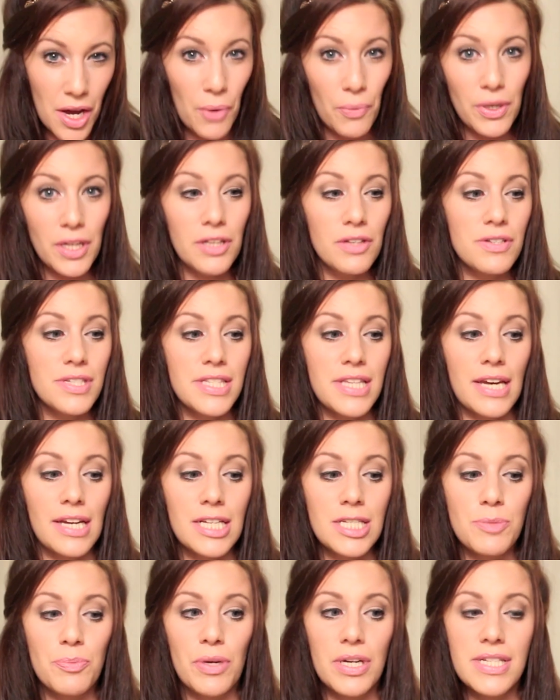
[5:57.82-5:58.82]
not one of those
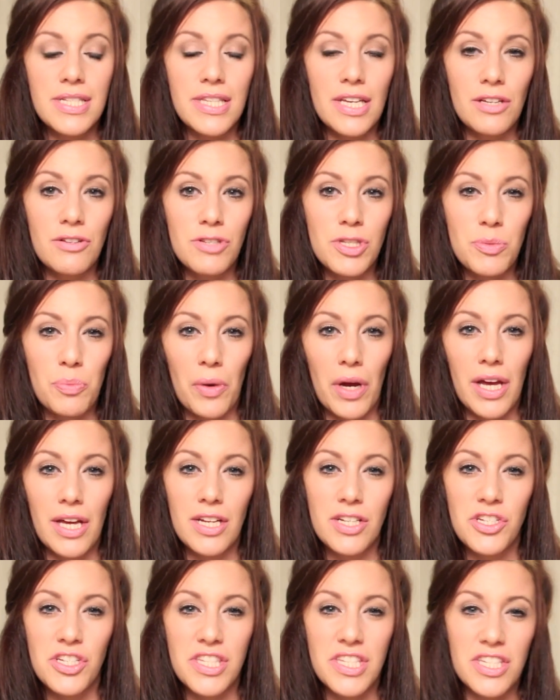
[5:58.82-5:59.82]
setting sprays that you spray
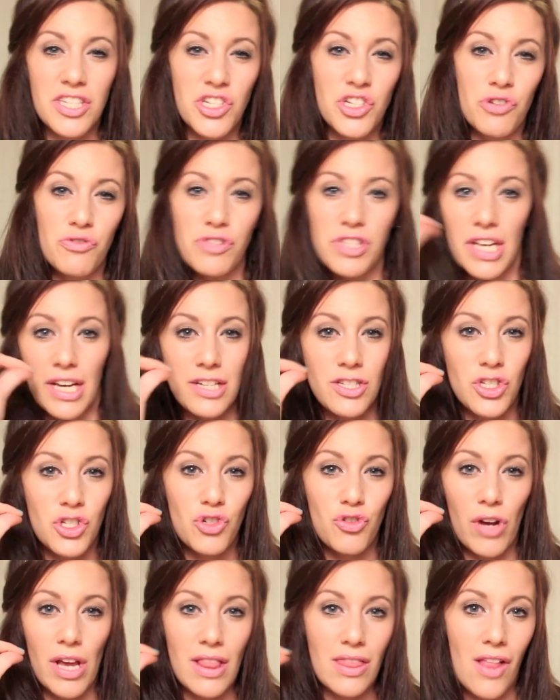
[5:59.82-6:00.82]
and just shoots like a
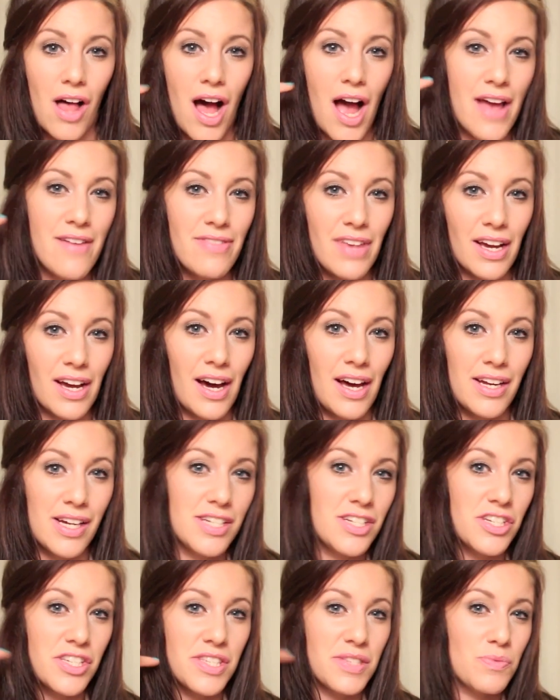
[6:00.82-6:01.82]
straight line that kind
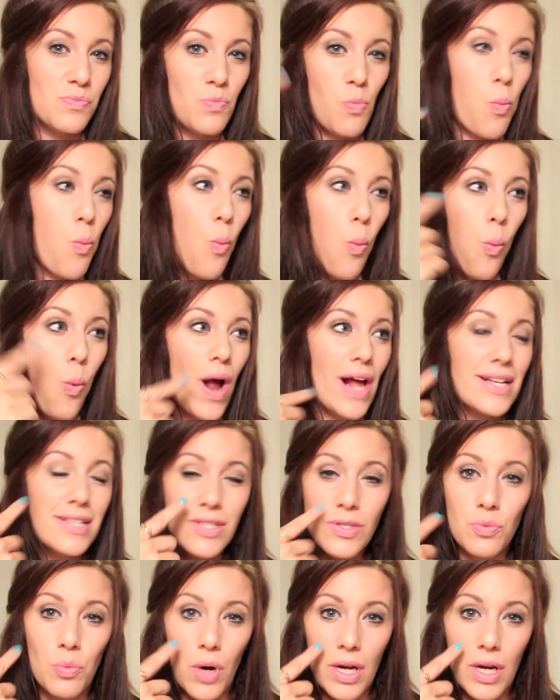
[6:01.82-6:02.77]
of just wets